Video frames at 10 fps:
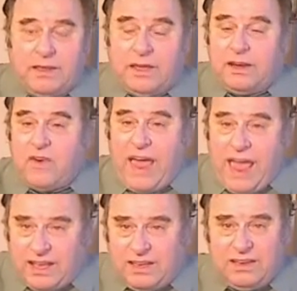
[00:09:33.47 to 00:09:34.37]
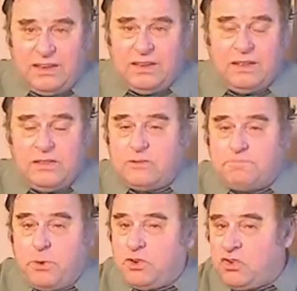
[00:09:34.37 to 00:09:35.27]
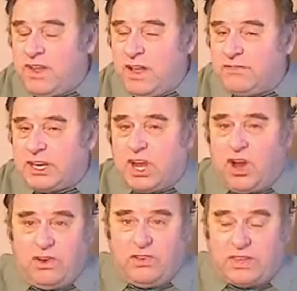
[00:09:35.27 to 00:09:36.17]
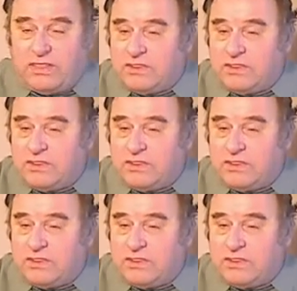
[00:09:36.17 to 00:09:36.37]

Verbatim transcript: In Iraq, this butchering of the Kurds and